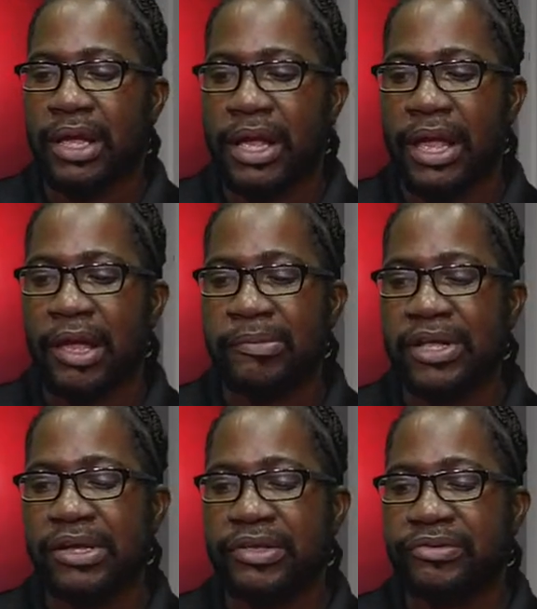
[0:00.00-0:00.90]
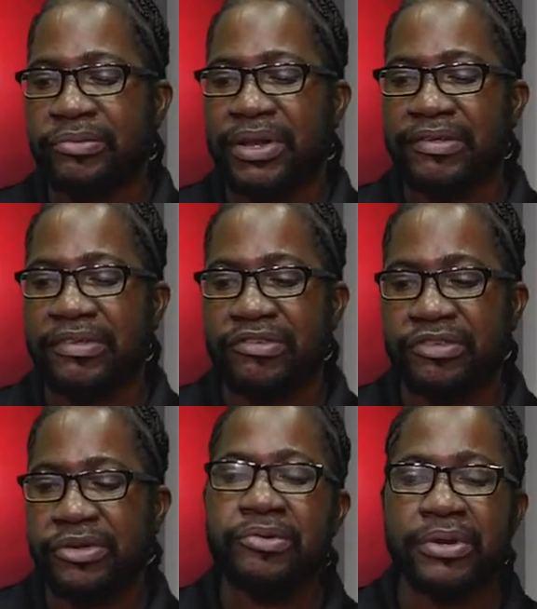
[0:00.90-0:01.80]
Eh? Because when I say
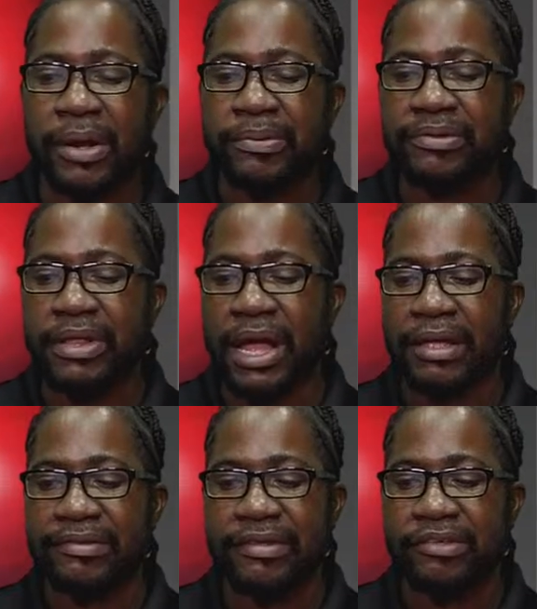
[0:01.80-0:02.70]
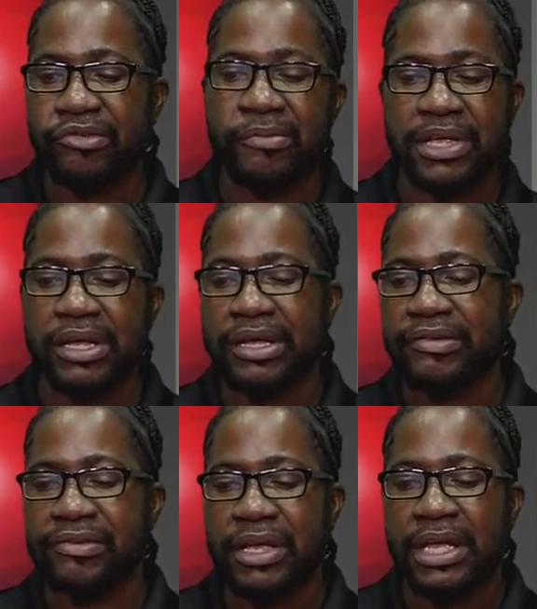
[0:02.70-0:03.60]
skewed, I say so
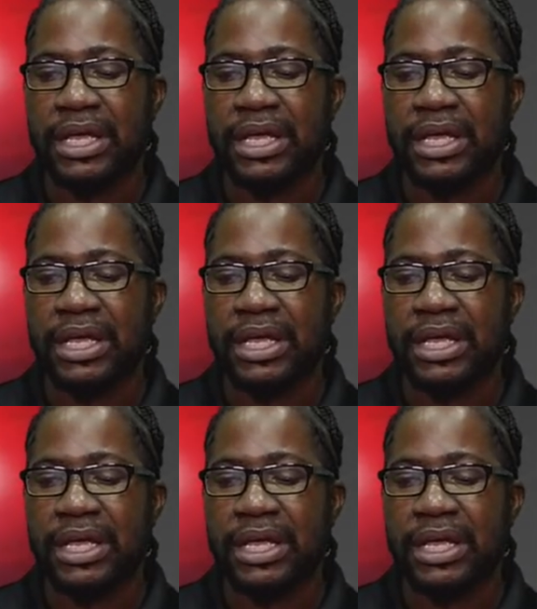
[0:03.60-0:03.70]
because